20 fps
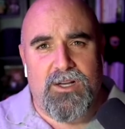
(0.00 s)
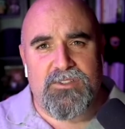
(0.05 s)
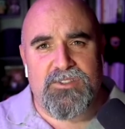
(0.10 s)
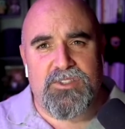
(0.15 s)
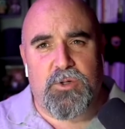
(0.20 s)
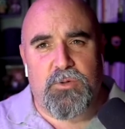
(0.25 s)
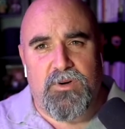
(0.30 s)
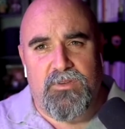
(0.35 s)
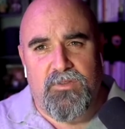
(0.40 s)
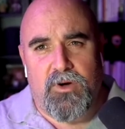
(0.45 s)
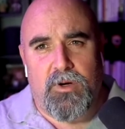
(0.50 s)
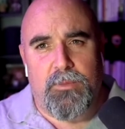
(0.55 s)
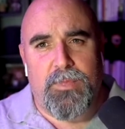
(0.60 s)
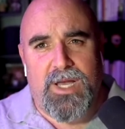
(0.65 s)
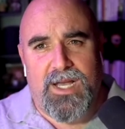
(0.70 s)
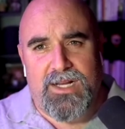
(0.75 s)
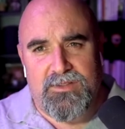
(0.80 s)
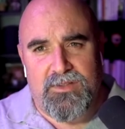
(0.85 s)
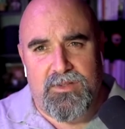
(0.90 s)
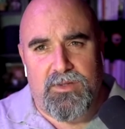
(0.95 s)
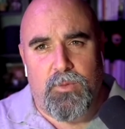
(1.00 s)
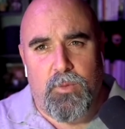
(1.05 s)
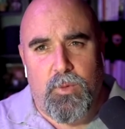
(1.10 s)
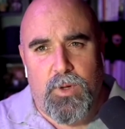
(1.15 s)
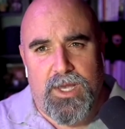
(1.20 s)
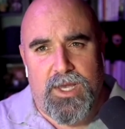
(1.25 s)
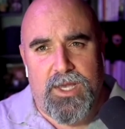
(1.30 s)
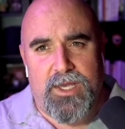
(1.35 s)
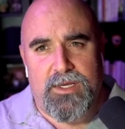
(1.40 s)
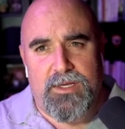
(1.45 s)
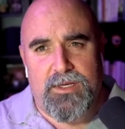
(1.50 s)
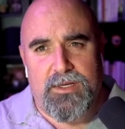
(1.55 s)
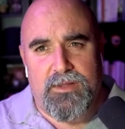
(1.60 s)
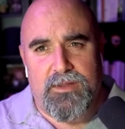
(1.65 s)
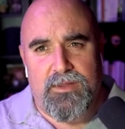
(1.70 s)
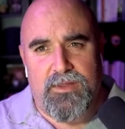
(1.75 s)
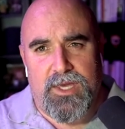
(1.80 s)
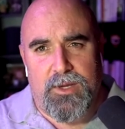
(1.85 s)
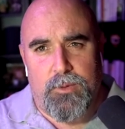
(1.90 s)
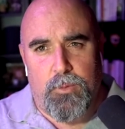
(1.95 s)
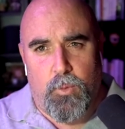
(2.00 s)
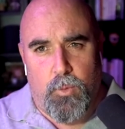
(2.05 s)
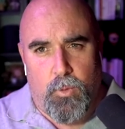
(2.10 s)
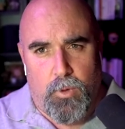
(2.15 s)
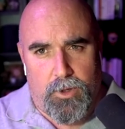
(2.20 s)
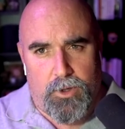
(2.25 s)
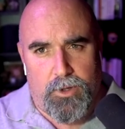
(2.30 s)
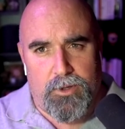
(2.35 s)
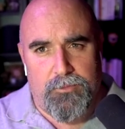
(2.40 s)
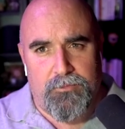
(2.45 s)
they'll revert back to the way they were.